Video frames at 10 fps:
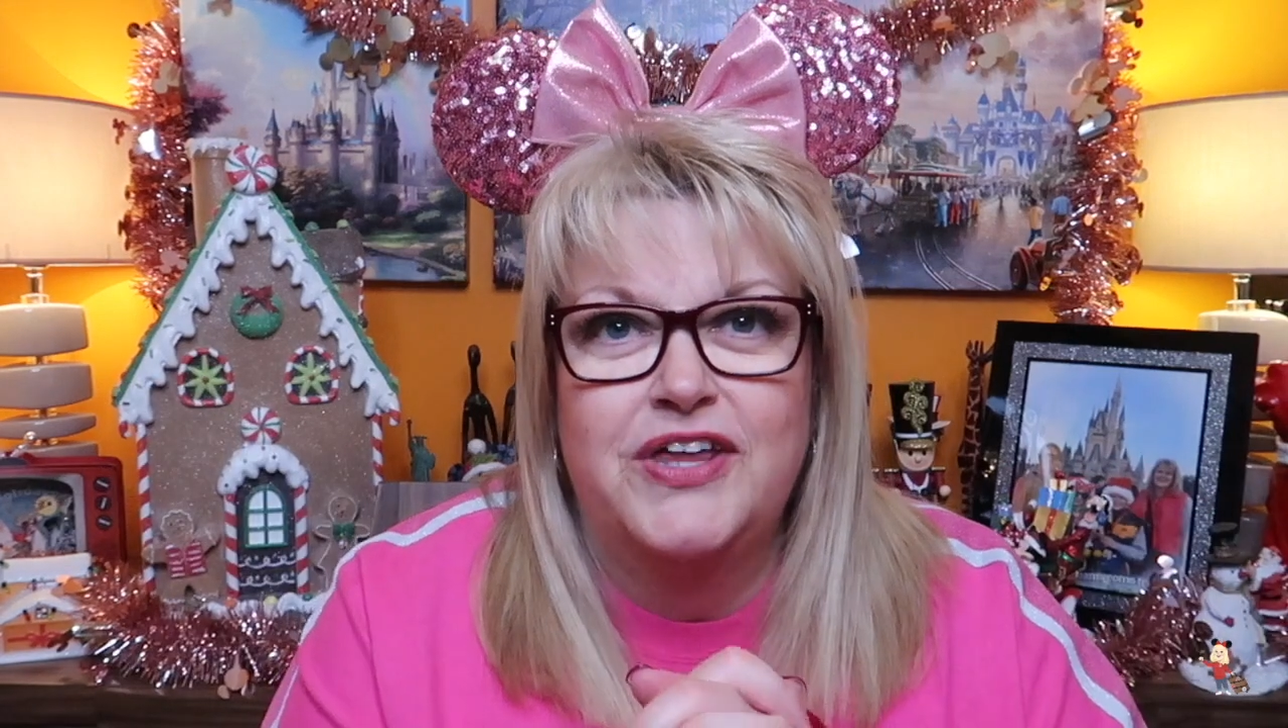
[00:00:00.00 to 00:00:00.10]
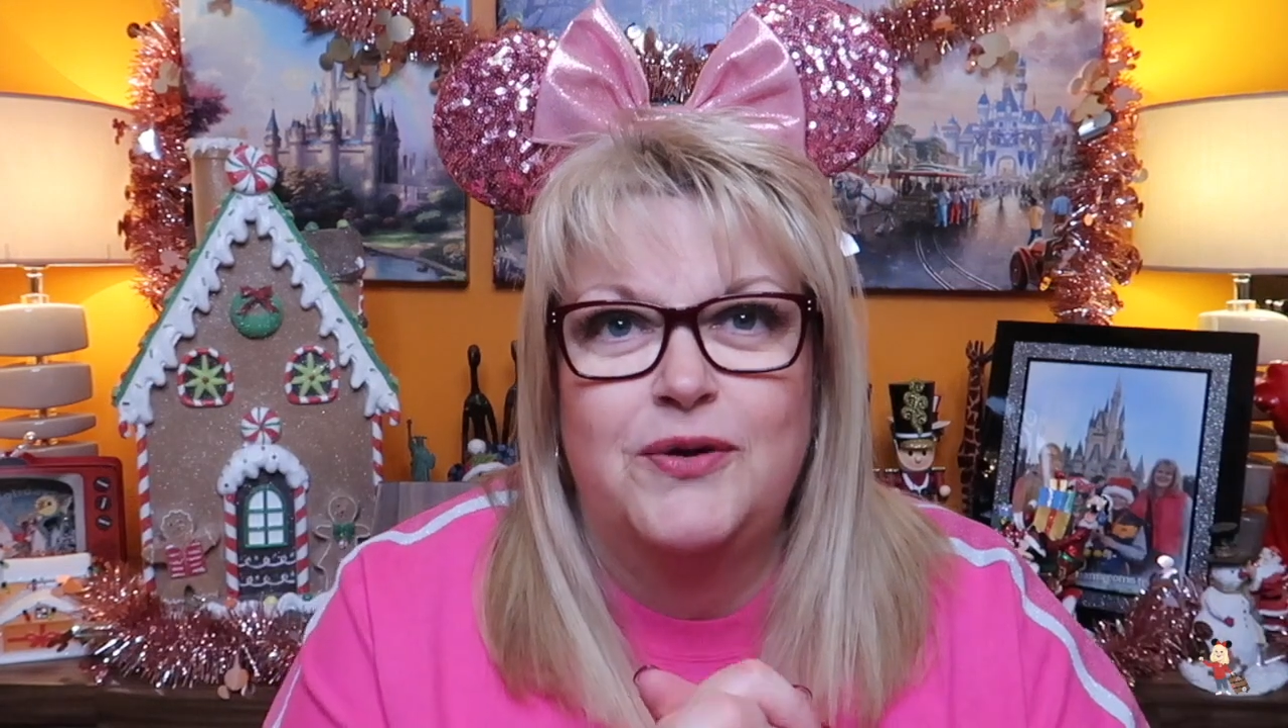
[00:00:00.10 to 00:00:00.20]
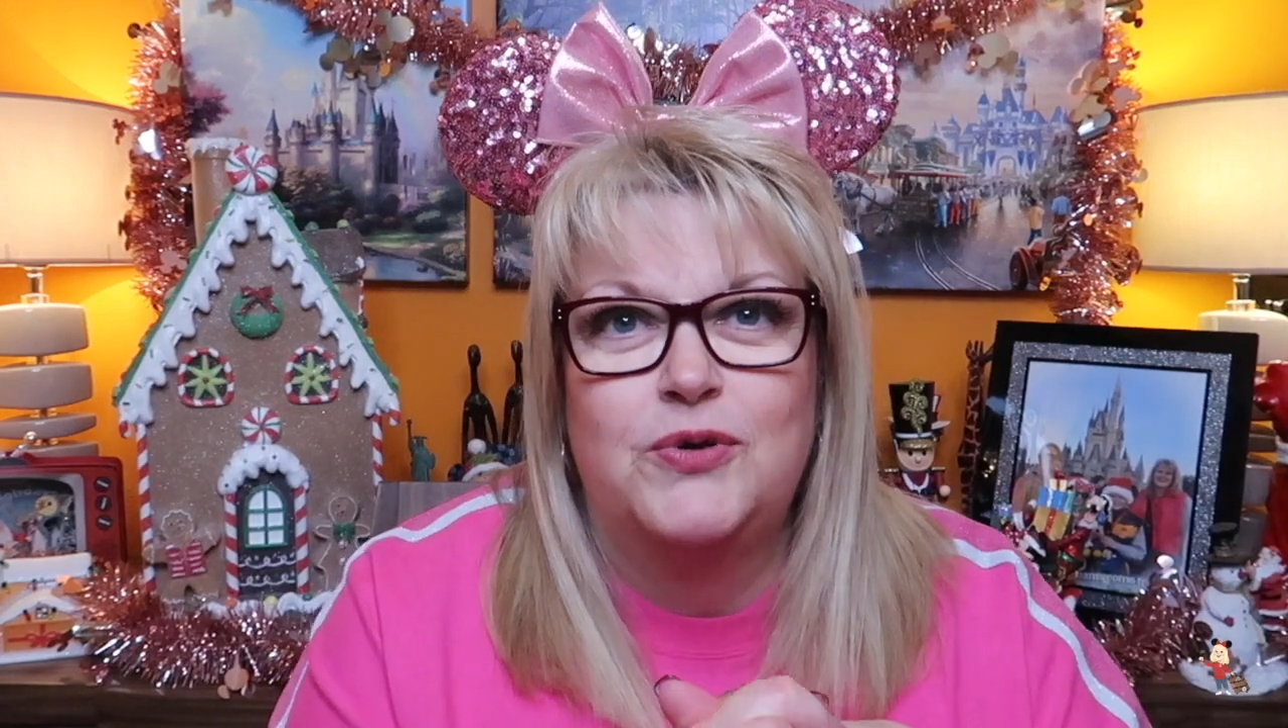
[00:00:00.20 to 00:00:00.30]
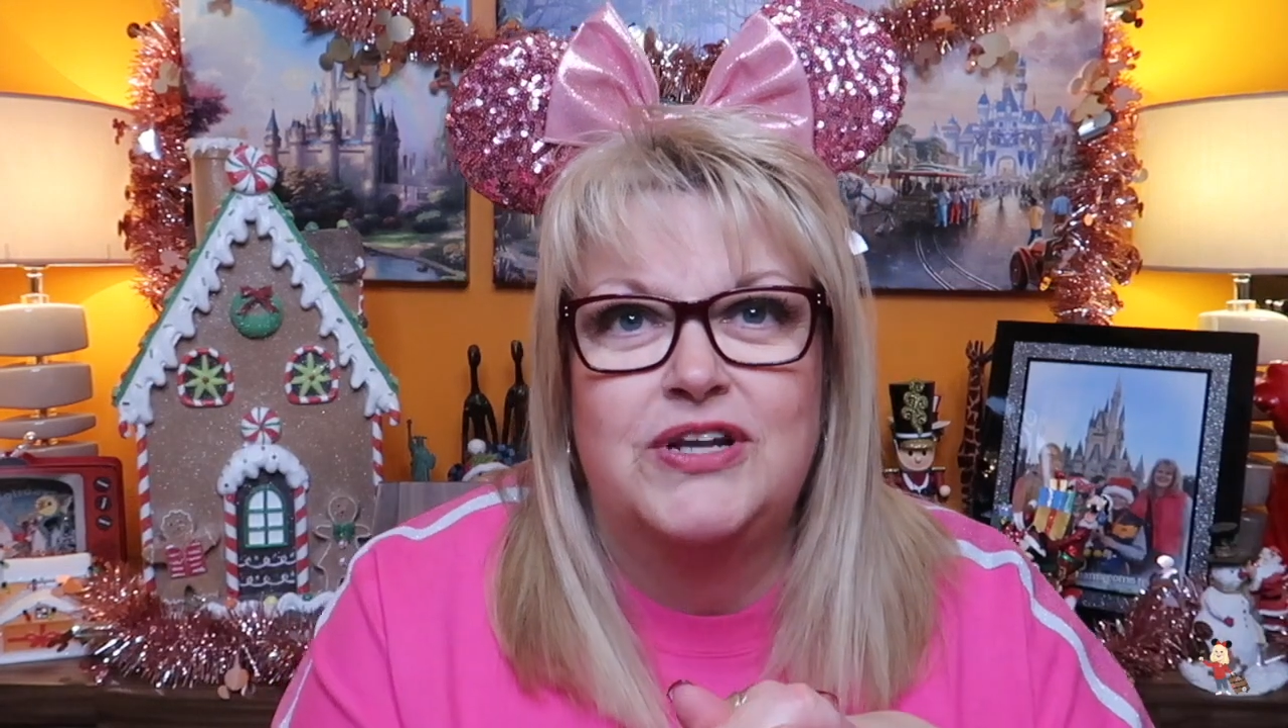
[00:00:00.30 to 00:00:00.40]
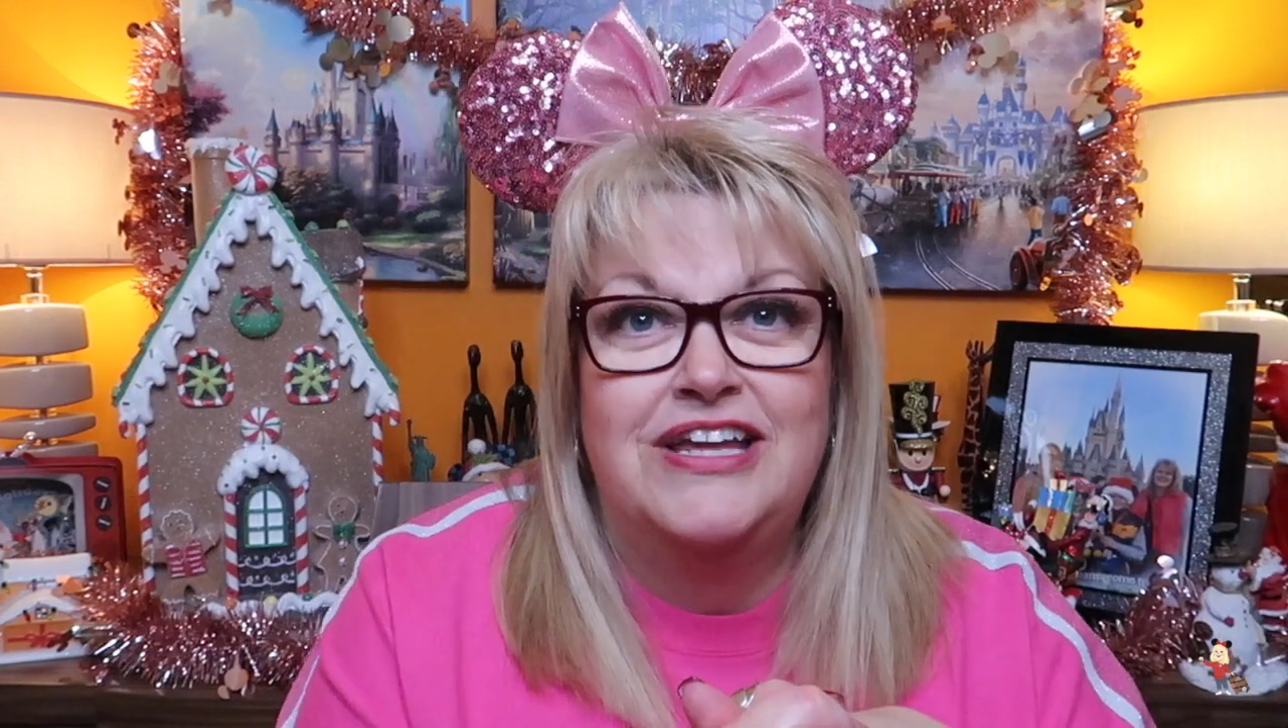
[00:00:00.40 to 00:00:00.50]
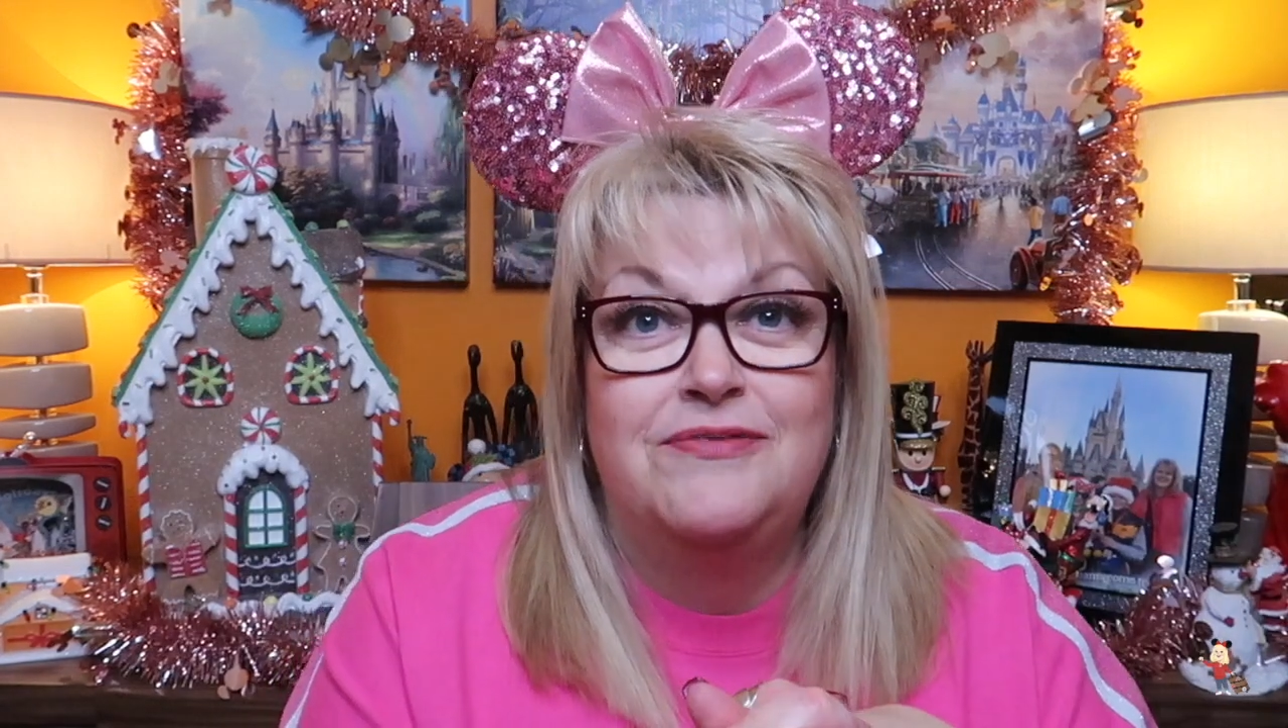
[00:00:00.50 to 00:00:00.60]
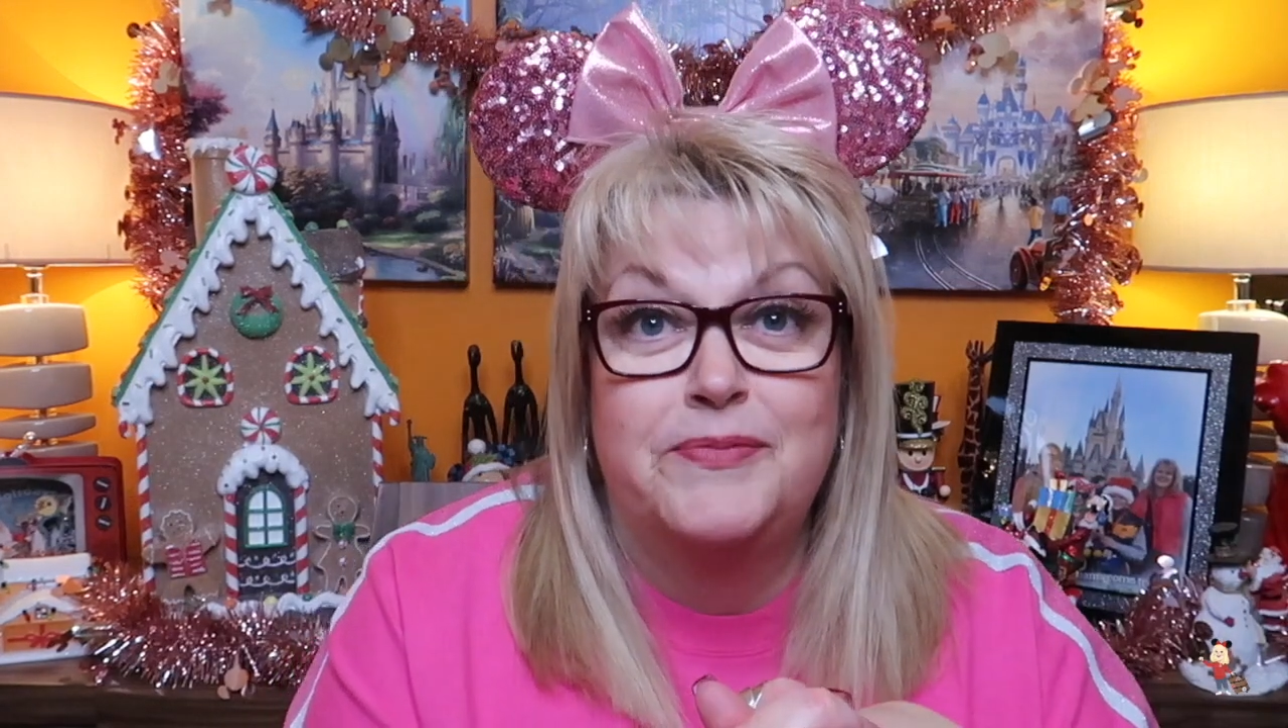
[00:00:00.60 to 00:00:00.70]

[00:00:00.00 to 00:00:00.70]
they wouldn't leave